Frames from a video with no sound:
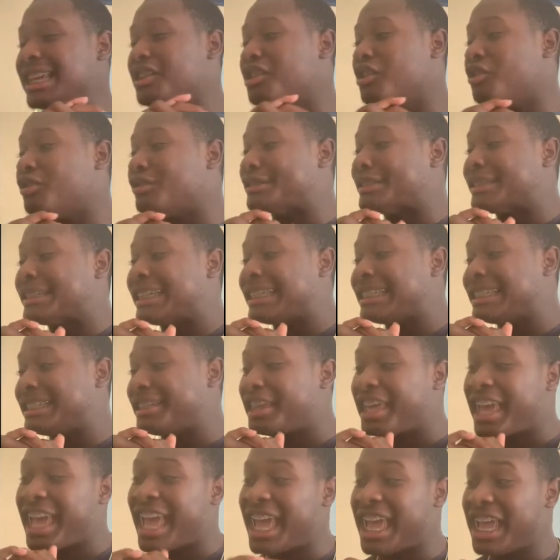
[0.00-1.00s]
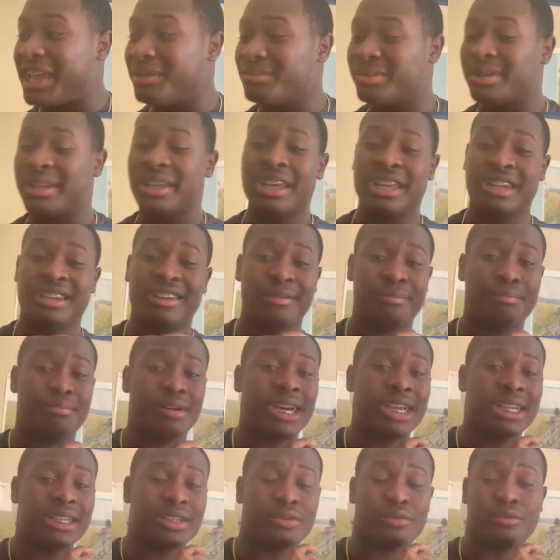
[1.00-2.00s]
it goes 6 games. The
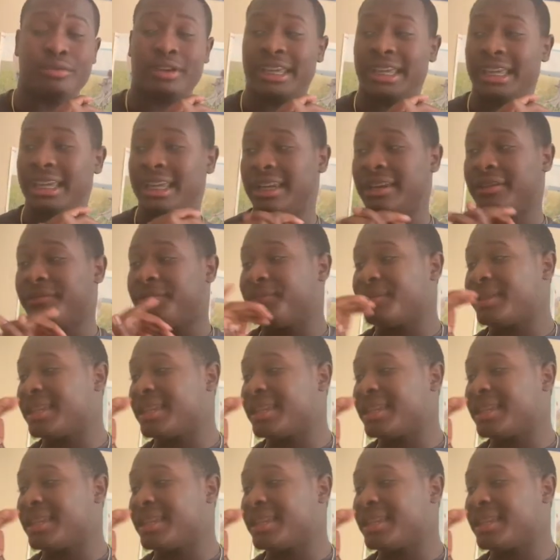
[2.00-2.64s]
Bucks win